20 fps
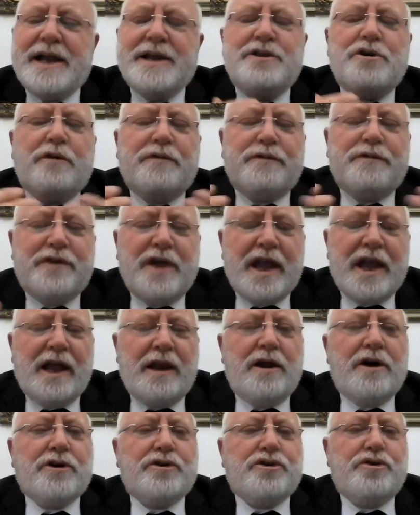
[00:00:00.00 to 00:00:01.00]
kind of
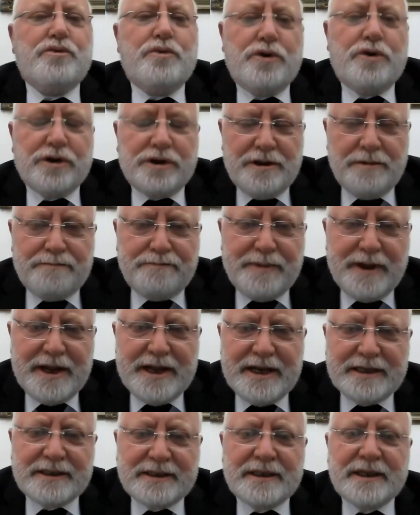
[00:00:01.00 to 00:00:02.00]
dialogue toward the
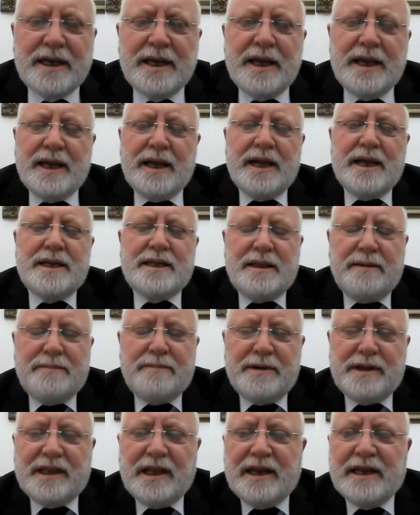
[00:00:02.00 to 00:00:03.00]
peace in
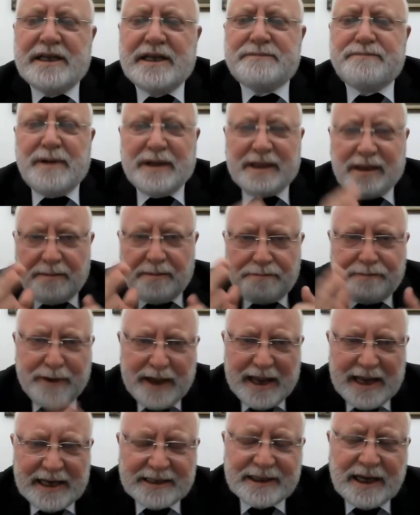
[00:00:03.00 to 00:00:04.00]
the Middle East. But
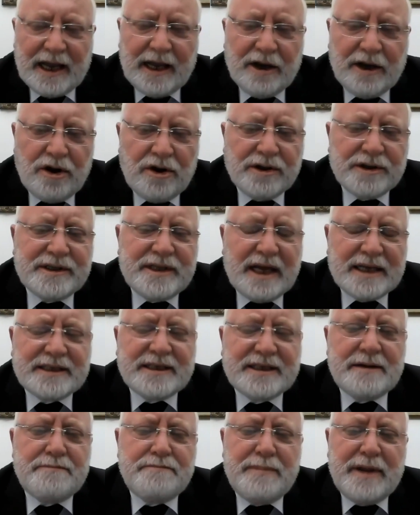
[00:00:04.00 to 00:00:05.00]
peace alone
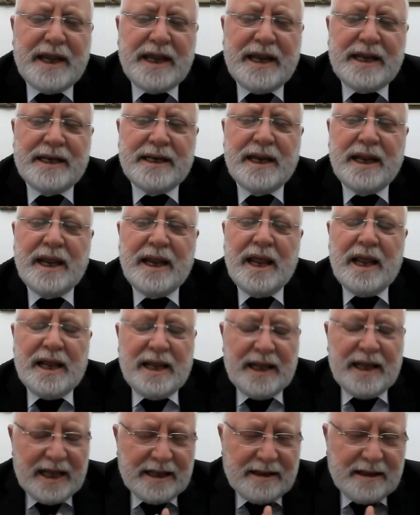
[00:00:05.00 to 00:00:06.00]
doesn't mean
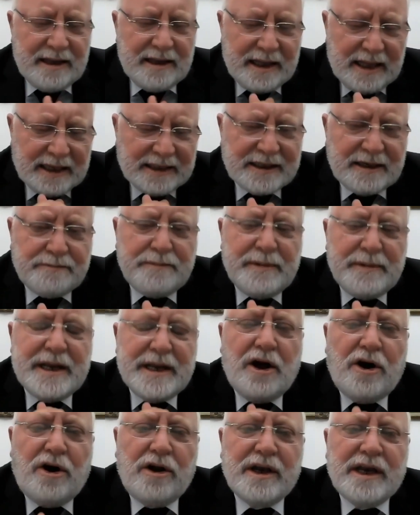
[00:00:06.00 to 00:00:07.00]

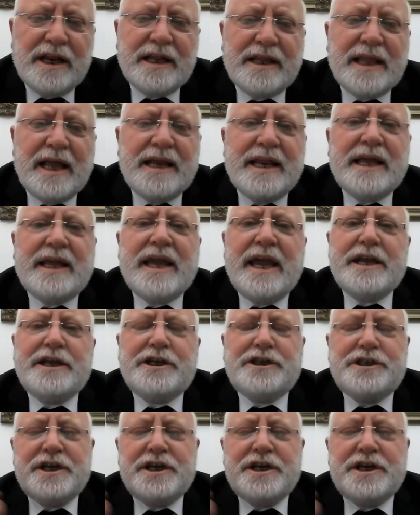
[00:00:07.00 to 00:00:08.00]
only the
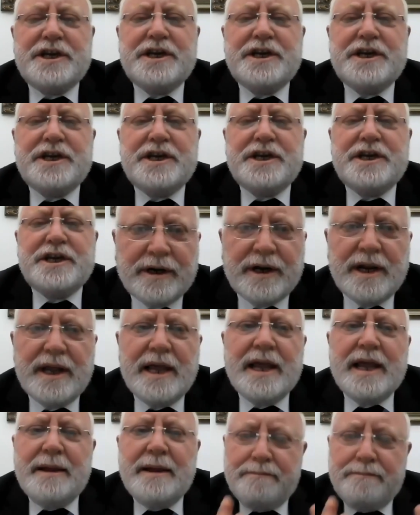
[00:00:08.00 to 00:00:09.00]
negation of
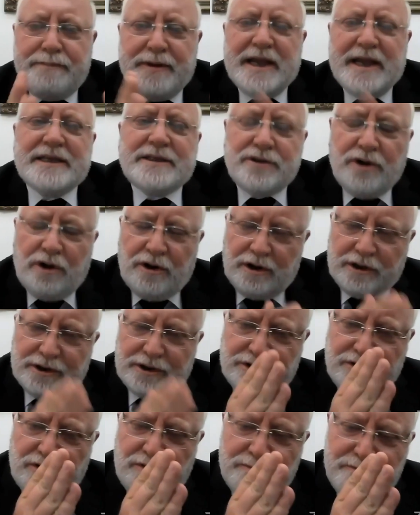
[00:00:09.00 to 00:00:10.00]
war. Peace
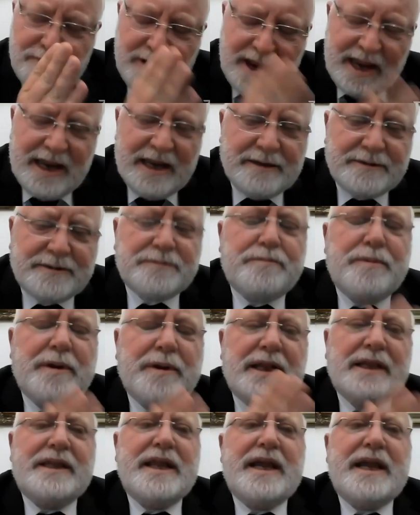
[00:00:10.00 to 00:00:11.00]
also means
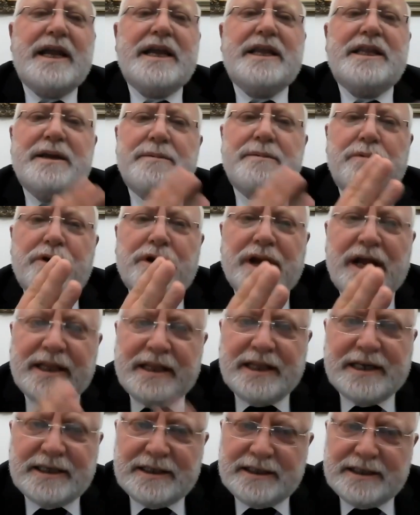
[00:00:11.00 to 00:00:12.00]
building a
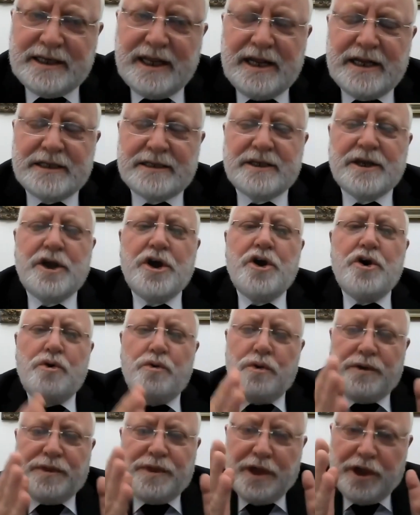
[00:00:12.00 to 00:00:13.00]
democratic state
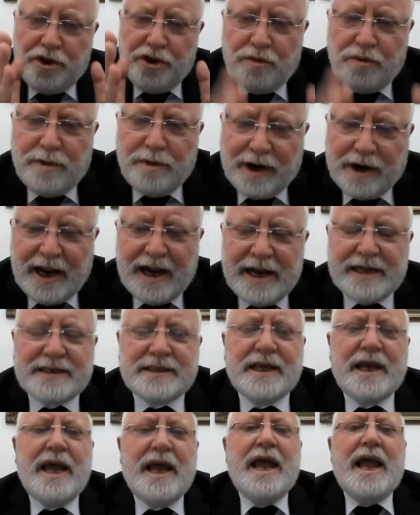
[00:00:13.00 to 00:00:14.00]
with the human
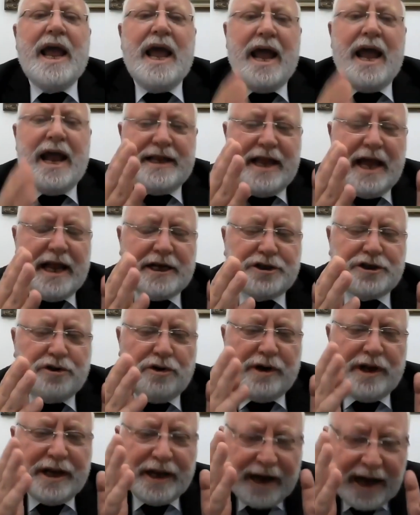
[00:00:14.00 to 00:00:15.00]
rights and
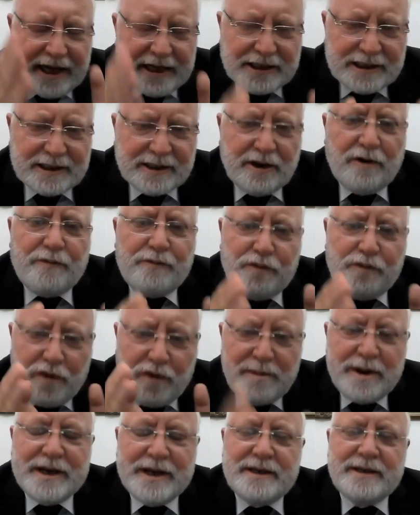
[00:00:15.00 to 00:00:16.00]
actually rights of
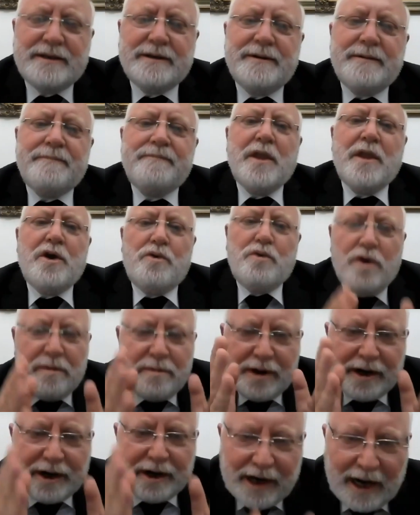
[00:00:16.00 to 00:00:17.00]
women.
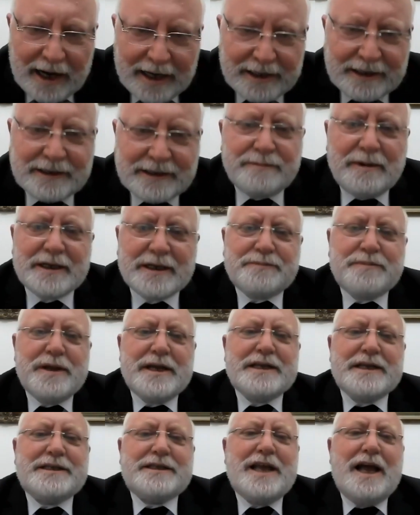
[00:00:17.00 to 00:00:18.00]
Women rights must be
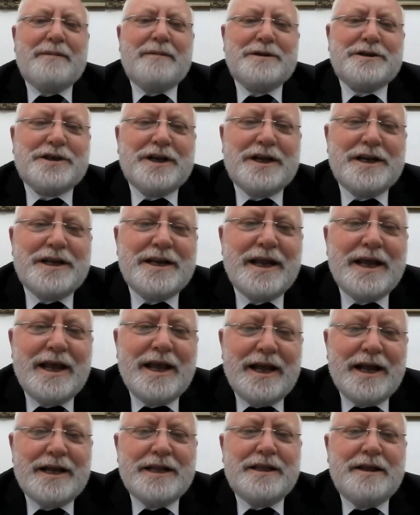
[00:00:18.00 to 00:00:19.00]
established
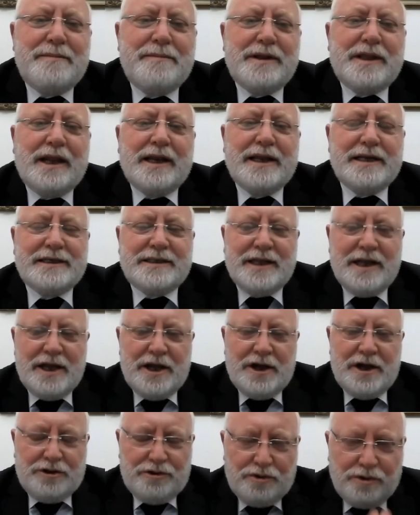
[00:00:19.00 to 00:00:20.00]
in the Middle East.
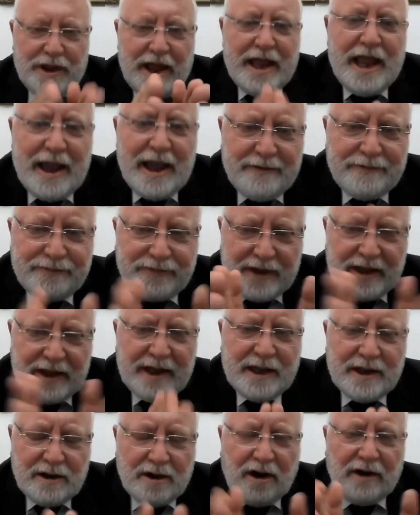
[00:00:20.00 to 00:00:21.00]
Do they have
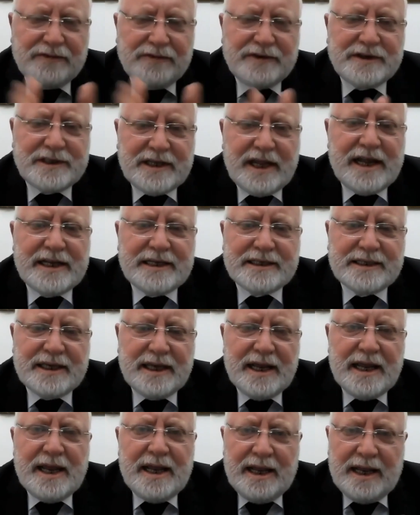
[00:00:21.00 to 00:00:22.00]
the Gulf
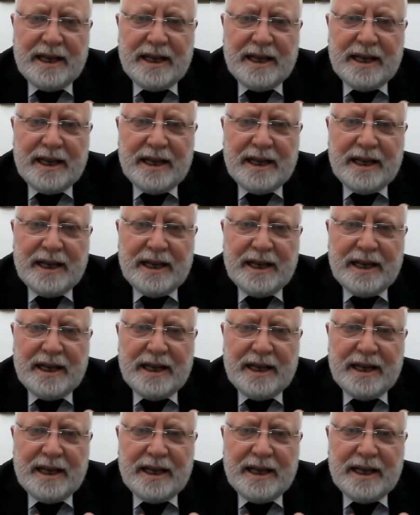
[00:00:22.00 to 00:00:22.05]
states